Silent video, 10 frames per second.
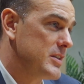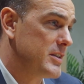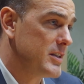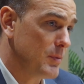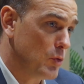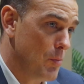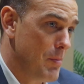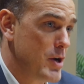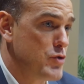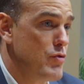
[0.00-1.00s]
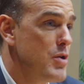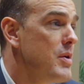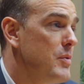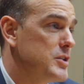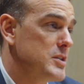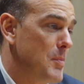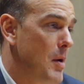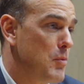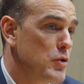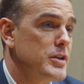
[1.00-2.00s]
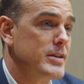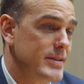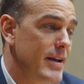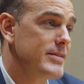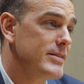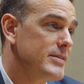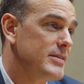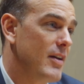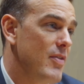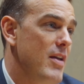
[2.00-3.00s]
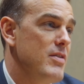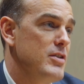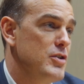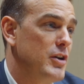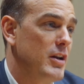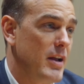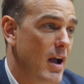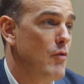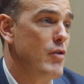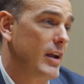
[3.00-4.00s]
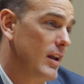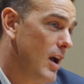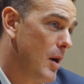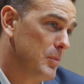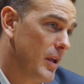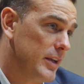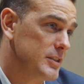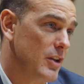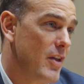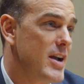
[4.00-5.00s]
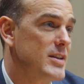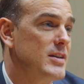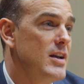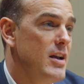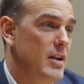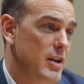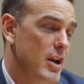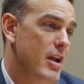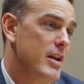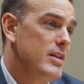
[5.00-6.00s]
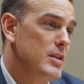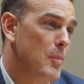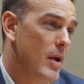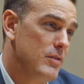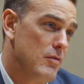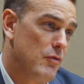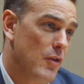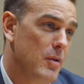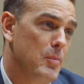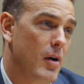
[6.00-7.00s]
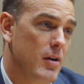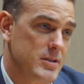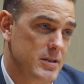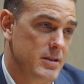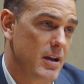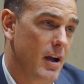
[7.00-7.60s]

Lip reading: a system called Mashrui, which is about project status, and then you can regular updates. So that's an independent third-party